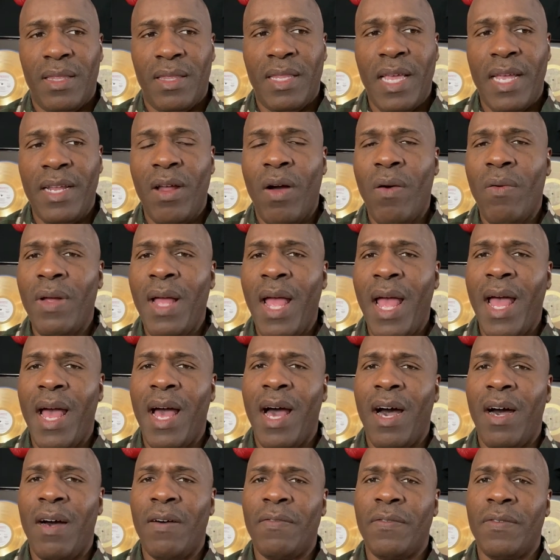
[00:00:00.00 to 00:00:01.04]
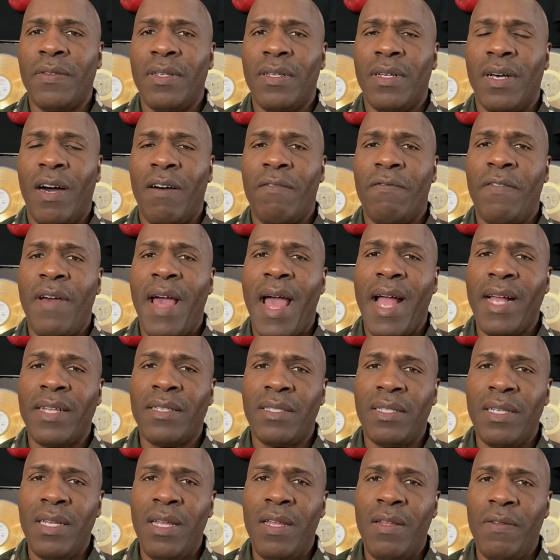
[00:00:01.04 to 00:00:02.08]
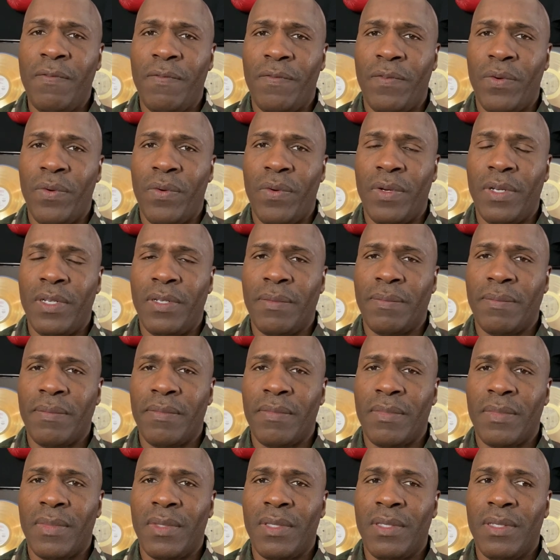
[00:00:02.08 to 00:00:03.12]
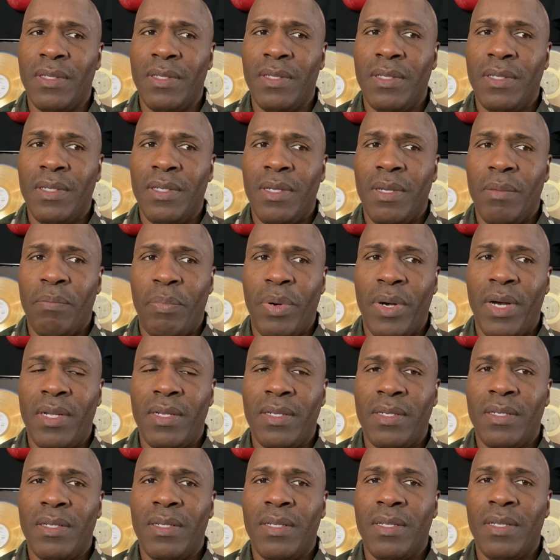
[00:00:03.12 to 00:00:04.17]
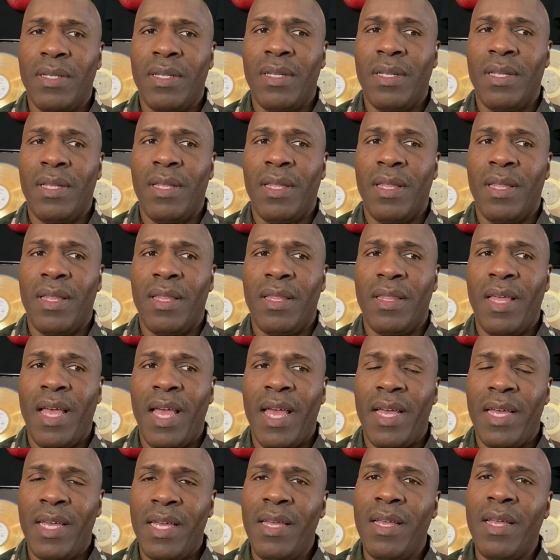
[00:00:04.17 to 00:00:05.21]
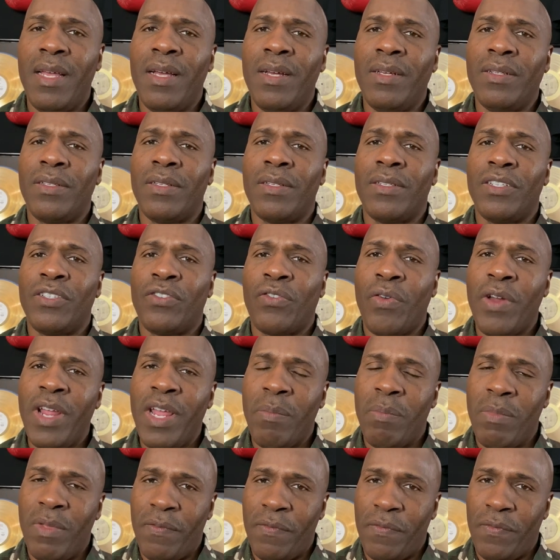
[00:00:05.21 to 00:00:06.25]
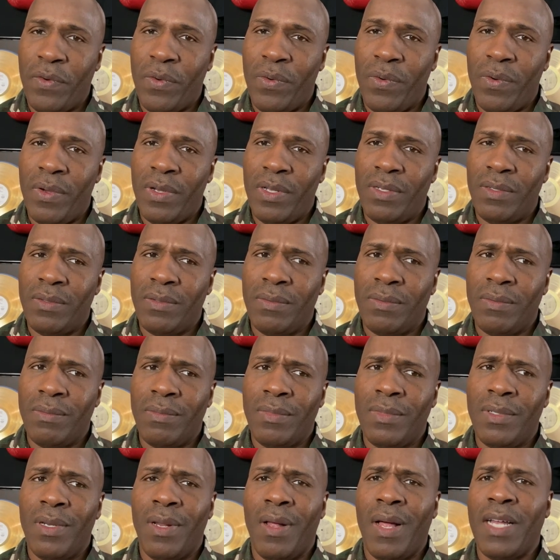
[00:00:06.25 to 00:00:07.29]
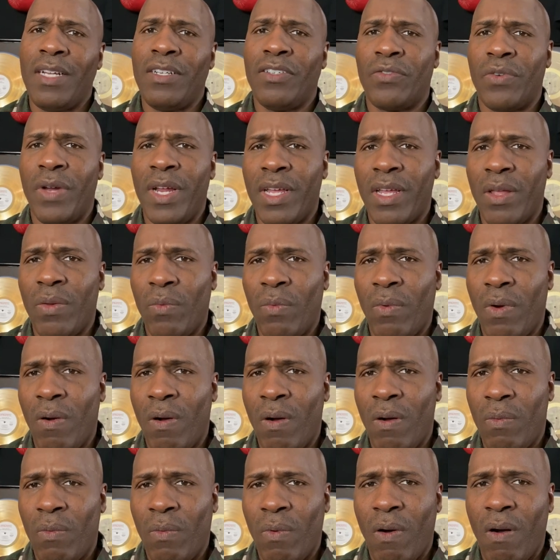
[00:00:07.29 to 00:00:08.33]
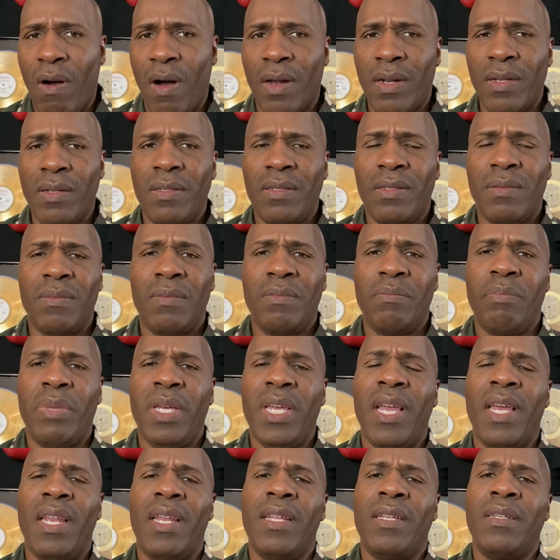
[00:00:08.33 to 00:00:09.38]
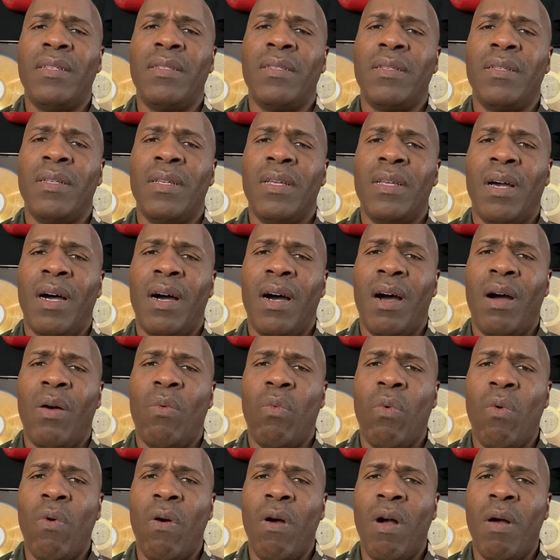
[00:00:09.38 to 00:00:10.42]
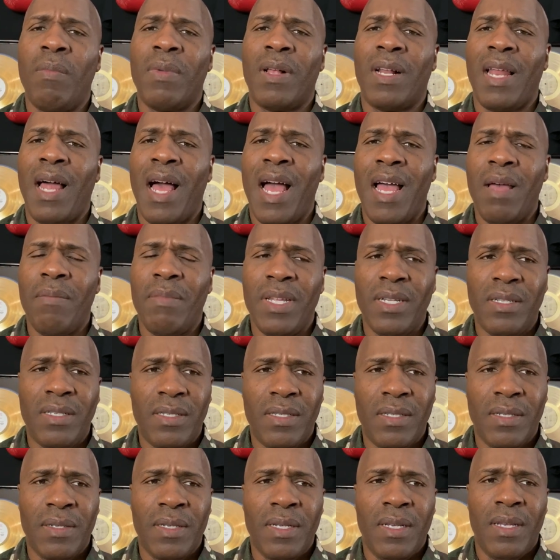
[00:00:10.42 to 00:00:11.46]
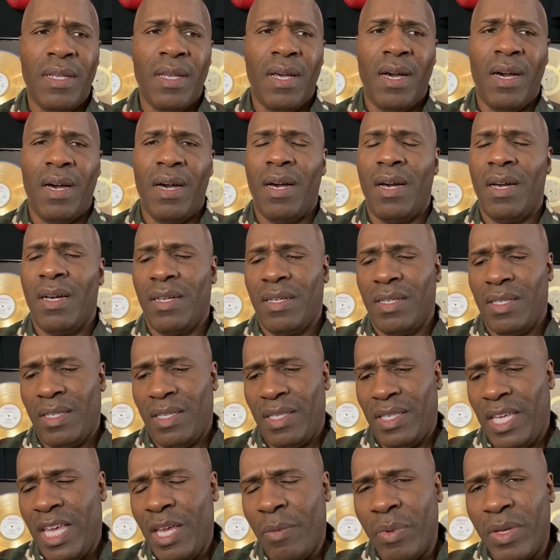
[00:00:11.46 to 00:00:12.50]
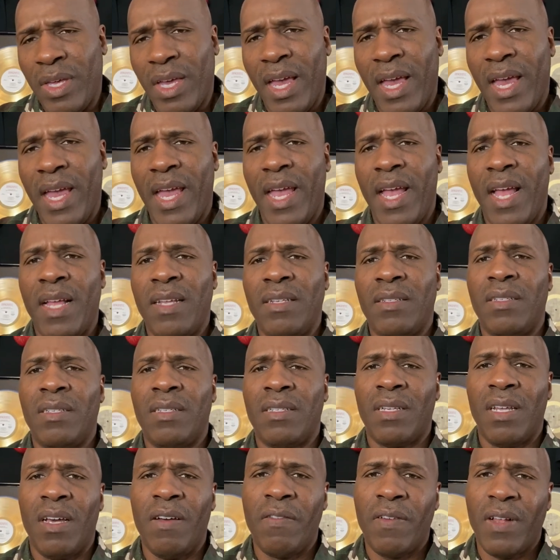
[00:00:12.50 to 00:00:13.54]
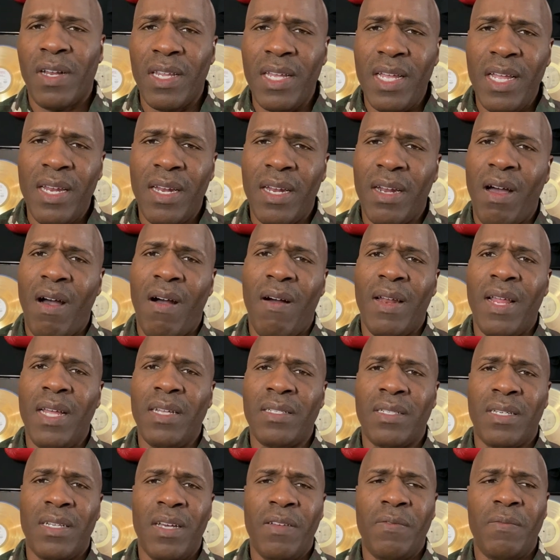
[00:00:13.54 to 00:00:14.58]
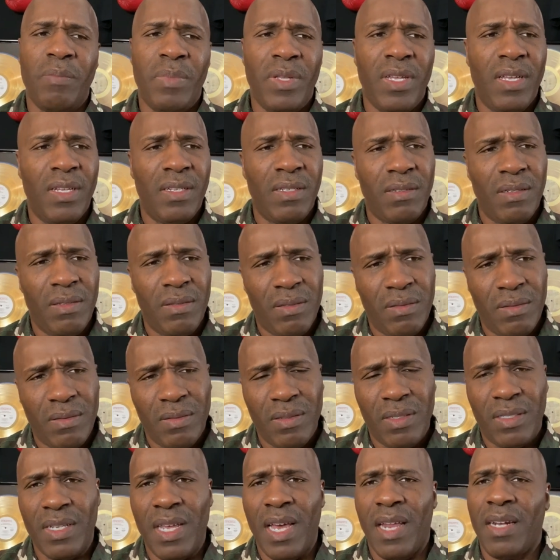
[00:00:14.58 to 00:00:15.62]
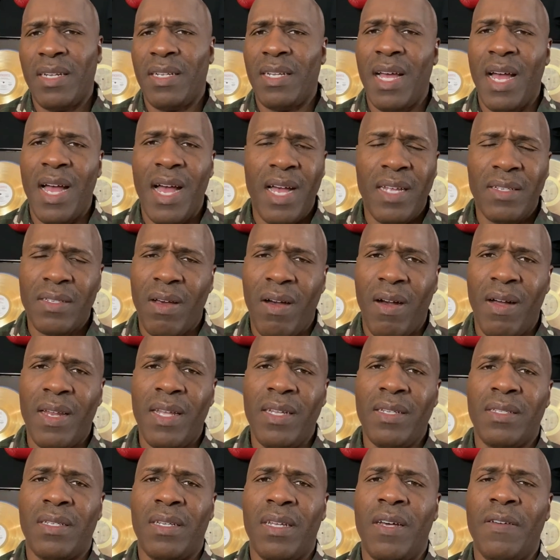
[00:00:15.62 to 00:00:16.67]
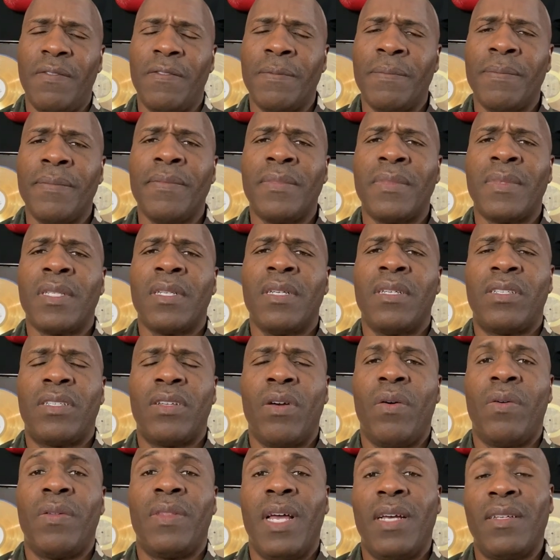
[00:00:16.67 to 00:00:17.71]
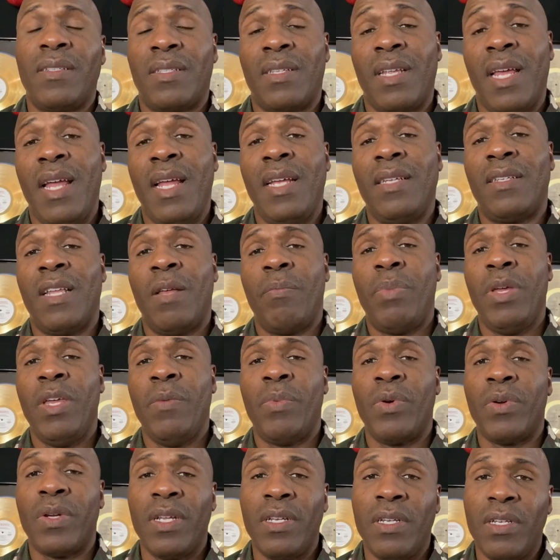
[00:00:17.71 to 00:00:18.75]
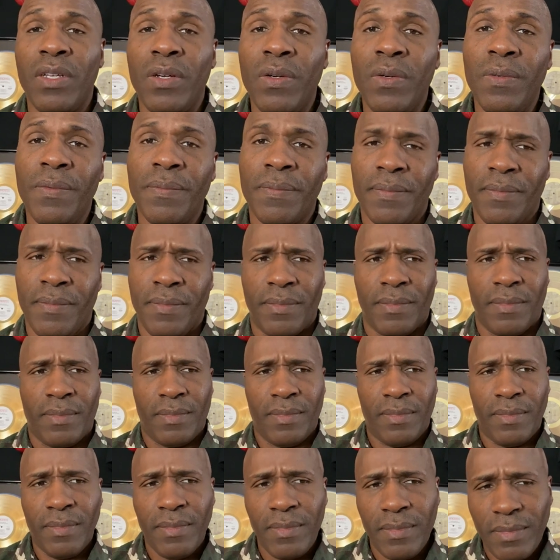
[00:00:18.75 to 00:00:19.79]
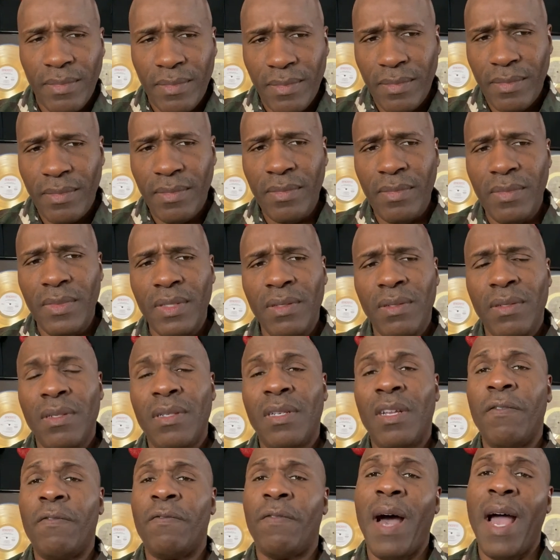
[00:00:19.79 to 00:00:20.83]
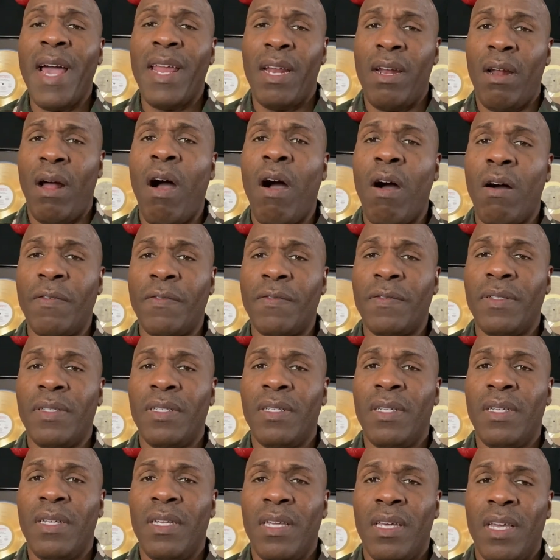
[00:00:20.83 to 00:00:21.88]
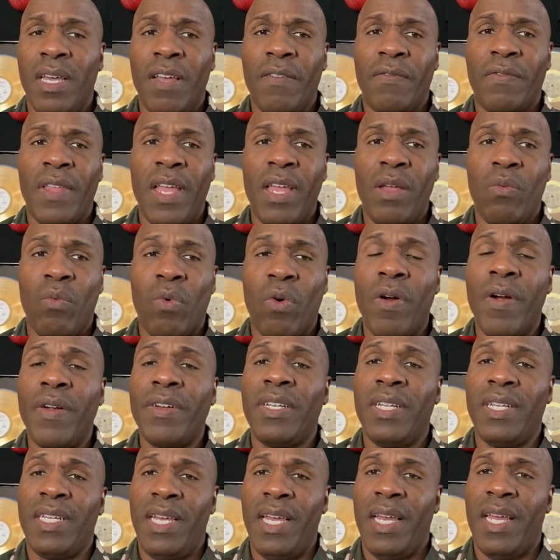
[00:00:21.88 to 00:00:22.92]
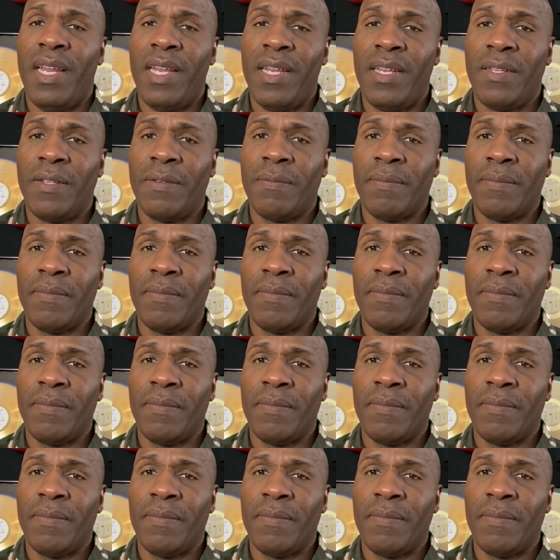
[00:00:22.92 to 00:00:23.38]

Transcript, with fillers: they don't have a vaccine for it, but there is treatment for it. You know, like drinking warm waters, being in uh, warm climates, uh, keeping your hands and stuff clean and all that stuff, being sanitized, all that stuff. So there's things that people can do to fight it off if they were to get it.